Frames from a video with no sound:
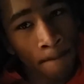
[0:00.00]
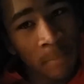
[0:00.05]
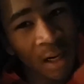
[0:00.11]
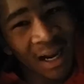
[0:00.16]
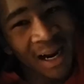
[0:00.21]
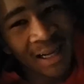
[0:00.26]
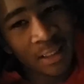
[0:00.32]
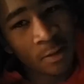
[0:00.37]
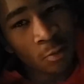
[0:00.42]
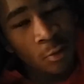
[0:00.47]
But
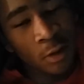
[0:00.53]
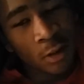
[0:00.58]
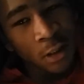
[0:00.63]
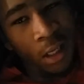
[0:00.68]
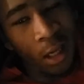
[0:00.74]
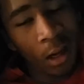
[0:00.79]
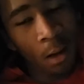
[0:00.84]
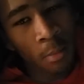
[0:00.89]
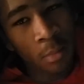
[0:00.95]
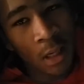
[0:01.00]
I just want to
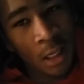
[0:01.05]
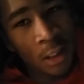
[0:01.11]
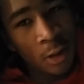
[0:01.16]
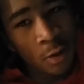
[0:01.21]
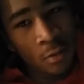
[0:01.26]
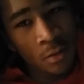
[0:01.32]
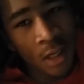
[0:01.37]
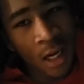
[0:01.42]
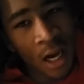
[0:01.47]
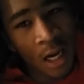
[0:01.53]
update
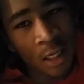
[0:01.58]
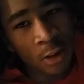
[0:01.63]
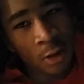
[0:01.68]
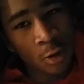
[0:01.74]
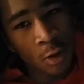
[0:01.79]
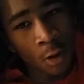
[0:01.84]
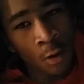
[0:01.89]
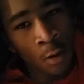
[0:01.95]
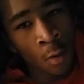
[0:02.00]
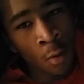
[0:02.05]
you guys, you
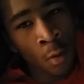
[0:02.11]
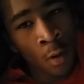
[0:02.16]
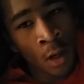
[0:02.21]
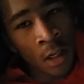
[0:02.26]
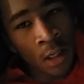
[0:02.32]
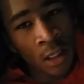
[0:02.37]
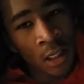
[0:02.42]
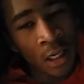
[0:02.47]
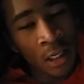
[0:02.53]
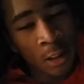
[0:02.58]
know,
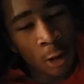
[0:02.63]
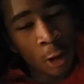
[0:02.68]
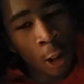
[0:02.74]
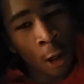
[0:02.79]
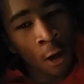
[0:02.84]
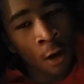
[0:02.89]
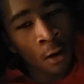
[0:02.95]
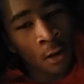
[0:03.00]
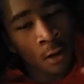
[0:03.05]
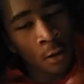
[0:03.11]
get
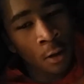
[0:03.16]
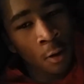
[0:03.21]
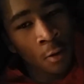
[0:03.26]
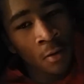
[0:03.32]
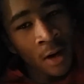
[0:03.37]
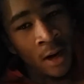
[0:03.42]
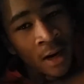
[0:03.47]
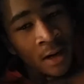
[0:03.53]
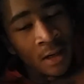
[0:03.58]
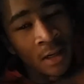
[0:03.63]
y'all to know
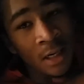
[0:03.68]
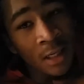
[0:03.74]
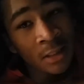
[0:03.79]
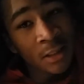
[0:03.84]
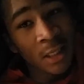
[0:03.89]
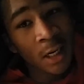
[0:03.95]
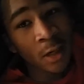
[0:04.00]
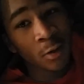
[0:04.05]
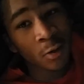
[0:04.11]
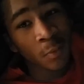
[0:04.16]
that this
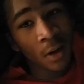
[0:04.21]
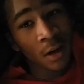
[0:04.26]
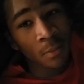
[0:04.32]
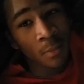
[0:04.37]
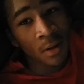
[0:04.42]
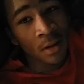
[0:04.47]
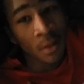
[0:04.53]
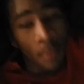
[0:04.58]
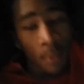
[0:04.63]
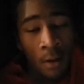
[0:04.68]
channel is about to
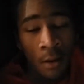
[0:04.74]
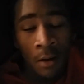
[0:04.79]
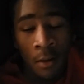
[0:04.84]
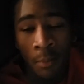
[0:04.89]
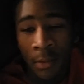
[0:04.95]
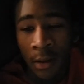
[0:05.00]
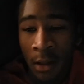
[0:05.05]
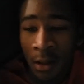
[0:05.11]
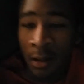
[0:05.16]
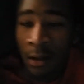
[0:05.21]
be the bomb,
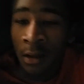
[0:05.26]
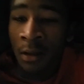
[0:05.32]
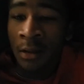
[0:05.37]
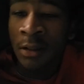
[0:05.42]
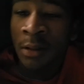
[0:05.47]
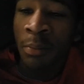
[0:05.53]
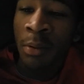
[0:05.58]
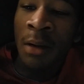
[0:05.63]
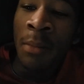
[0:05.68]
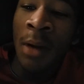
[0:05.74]
and
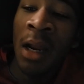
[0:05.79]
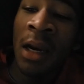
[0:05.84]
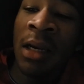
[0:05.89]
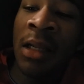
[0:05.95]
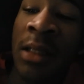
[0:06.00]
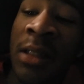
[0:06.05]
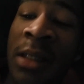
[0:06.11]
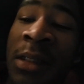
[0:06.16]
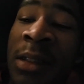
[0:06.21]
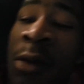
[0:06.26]
Supreme
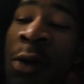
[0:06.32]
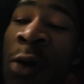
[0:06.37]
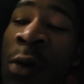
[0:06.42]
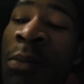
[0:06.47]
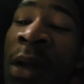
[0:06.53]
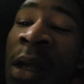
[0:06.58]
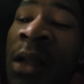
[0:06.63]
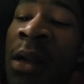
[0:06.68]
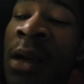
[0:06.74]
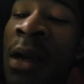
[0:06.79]
Madness is going to
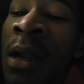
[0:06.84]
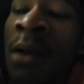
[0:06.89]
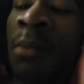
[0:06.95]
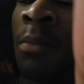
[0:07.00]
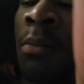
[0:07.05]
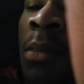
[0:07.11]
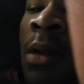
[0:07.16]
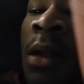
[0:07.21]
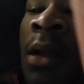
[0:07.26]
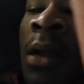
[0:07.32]
be in there,
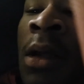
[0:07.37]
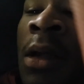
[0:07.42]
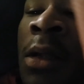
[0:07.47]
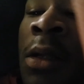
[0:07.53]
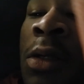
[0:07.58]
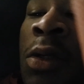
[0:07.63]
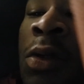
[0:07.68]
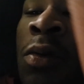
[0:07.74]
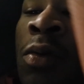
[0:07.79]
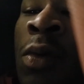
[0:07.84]
man,
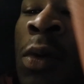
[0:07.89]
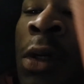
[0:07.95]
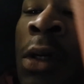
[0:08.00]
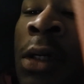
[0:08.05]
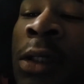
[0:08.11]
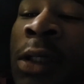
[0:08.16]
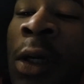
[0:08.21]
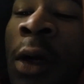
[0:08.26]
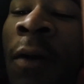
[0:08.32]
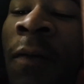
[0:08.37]
too.
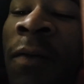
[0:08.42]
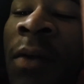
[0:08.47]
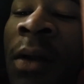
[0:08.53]
So don't